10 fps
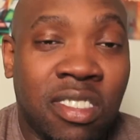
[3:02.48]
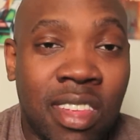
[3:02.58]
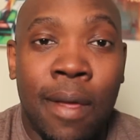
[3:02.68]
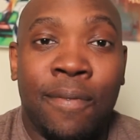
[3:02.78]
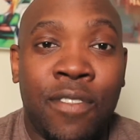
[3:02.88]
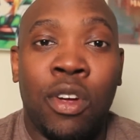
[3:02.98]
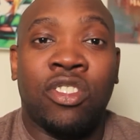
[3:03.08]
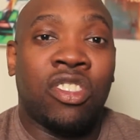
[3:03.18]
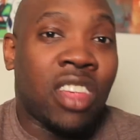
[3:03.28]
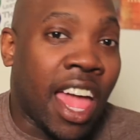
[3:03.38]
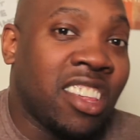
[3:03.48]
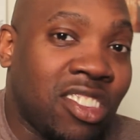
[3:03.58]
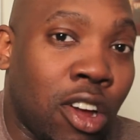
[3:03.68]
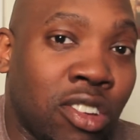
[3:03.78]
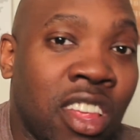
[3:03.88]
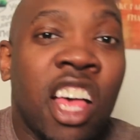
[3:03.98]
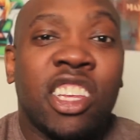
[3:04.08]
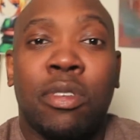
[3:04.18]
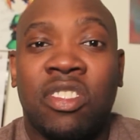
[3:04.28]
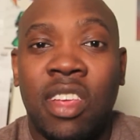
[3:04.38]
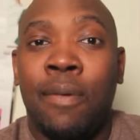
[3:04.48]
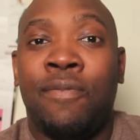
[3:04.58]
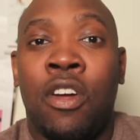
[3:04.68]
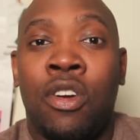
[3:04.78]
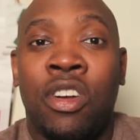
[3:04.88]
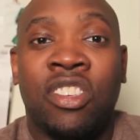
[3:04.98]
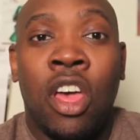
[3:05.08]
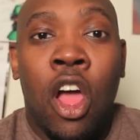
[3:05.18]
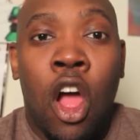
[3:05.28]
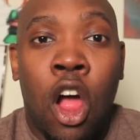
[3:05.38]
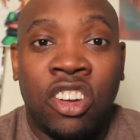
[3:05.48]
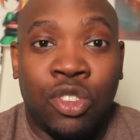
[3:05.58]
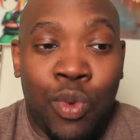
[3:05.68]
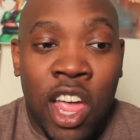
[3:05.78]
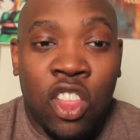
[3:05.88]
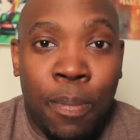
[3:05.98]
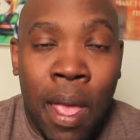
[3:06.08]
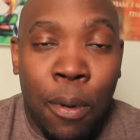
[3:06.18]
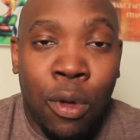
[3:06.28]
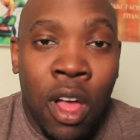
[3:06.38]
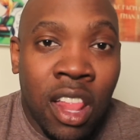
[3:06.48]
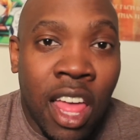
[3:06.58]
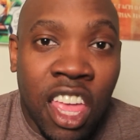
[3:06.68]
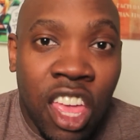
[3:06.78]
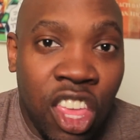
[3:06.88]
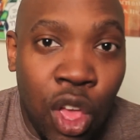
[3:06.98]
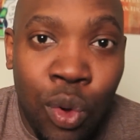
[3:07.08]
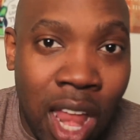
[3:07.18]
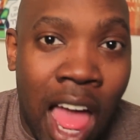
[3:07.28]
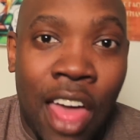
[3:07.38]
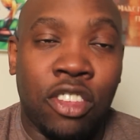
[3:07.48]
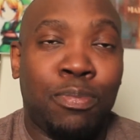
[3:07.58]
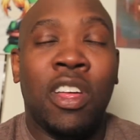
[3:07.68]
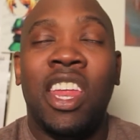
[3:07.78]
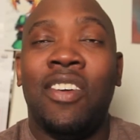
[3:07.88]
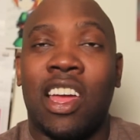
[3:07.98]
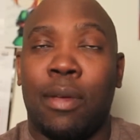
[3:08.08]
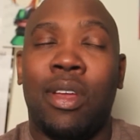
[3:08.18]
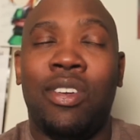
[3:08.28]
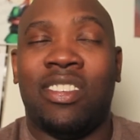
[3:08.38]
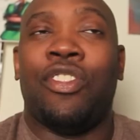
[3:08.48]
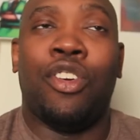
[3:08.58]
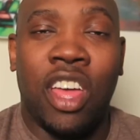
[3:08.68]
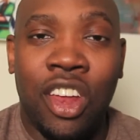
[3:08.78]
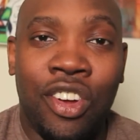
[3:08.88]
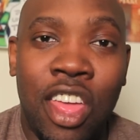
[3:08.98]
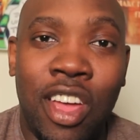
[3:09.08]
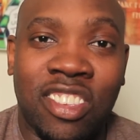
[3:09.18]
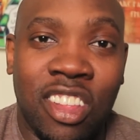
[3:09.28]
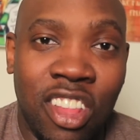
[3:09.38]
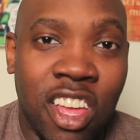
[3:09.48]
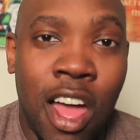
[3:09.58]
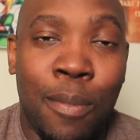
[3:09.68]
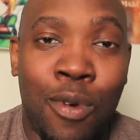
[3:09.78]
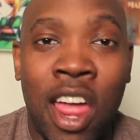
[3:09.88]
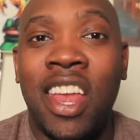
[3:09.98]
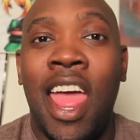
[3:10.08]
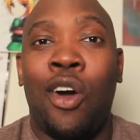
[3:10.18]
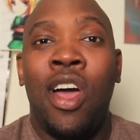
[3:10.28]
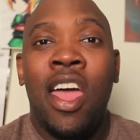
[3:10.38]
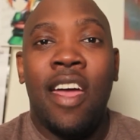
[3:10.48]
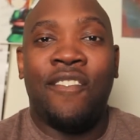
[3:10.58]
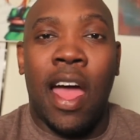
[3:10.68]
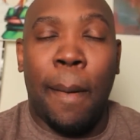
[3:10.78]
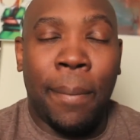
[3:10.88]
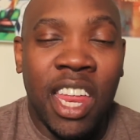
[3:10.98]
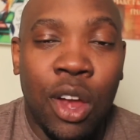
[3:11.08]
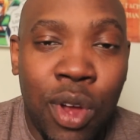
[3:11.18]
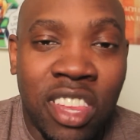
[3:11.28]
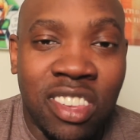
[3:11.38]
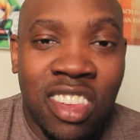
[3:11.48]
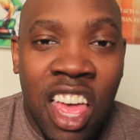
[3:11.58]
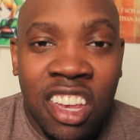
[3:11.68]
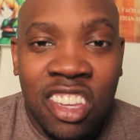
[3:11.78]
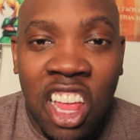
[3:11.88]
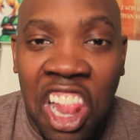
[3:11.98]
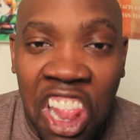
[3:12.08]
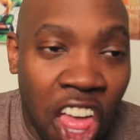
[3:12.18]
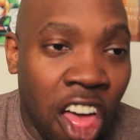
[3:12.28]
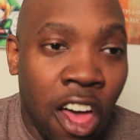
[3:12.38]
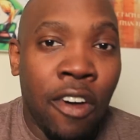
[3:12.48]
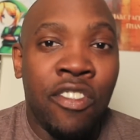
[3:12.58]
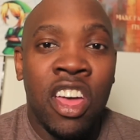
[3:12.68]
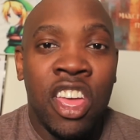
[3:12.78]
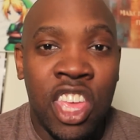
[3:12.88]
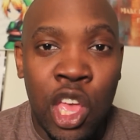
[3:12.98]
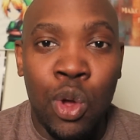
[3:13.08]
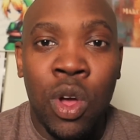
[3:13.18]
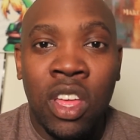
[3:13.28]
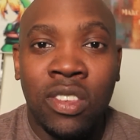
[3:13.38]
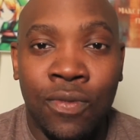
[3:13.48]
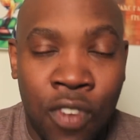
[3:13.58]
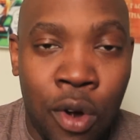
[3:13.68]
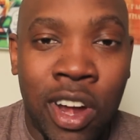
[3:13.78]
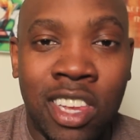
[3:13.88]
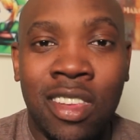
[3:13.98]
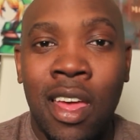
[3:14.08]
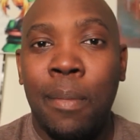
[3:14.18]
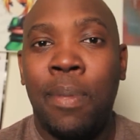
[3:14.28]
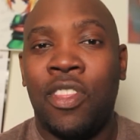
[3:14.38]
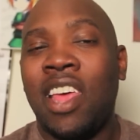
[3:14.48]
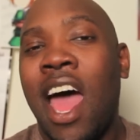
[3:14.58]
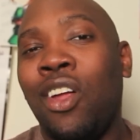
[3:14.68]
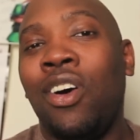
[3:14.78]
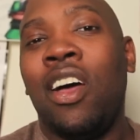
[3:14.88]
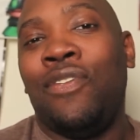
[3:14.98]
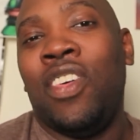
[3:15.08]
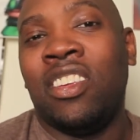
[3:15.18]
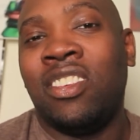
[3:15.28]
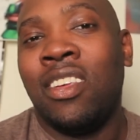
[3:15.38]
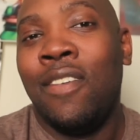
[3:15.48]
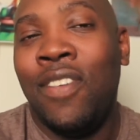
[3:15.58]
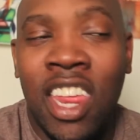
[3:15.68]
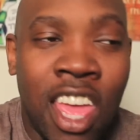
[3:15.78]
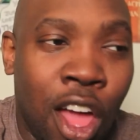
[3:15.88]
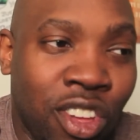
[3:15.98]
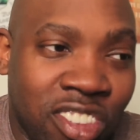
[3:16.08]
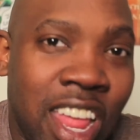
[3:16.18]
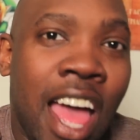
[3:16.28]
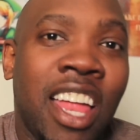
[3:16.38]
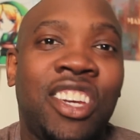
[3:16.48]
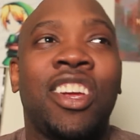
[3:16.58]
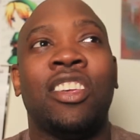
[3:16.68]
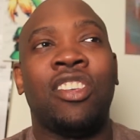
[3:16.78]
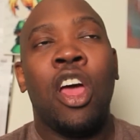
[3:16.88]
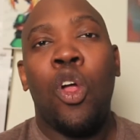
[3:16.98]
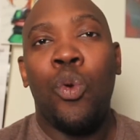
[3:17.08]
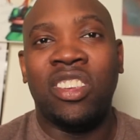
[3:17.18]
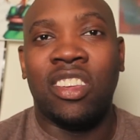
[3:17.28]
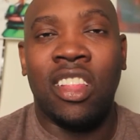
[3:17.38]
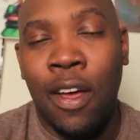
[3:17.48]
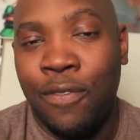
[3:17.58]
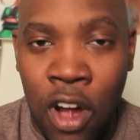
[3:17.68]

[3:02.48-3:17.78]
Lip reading: same furries are science nerds. Some of those same furries are just regular people like you and I. There's plenty of documentaries out there on the internet you guys can look up right now and find plenty of reasons to love you some furries. But the title of this video is not just reasons to love